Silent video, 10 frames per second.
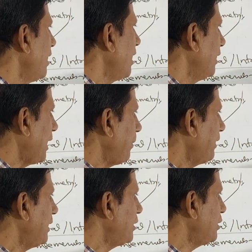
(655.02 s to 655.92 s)
That means
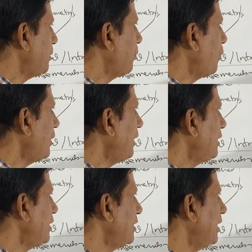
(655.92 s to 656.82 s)
this is the protein,
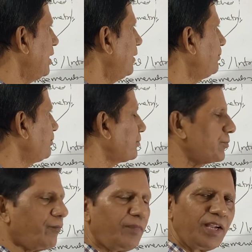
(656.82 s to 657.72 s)
this is the
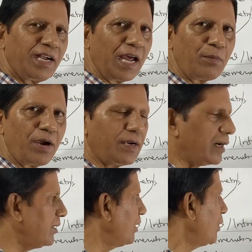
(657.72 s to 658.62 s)
carbohydrate.